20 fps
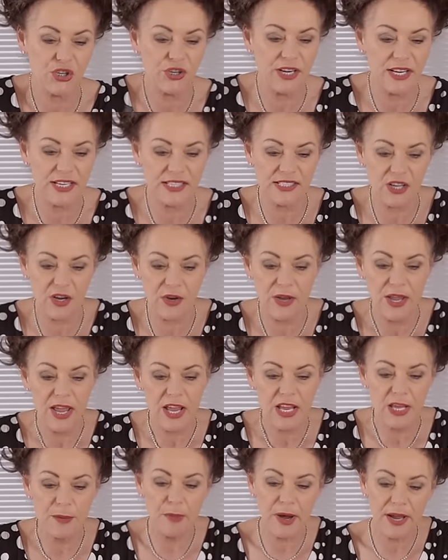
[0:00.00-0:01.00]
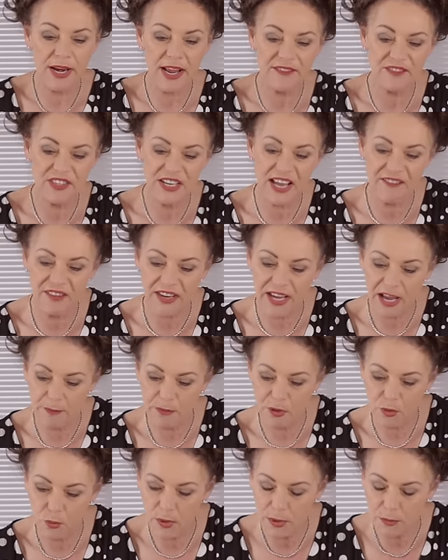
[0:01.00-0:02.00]
you need. So you might have to have a
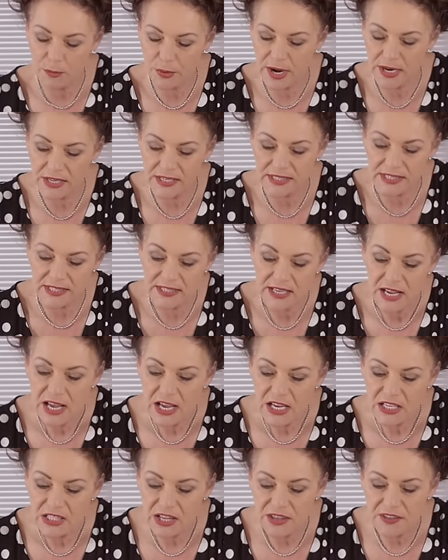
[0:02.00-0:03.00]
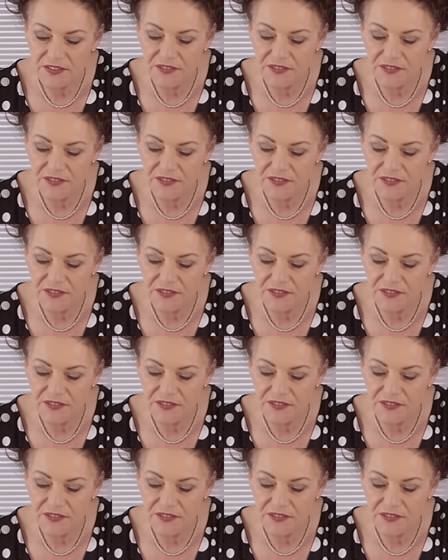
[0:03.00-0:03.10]
couple of wee practices. So the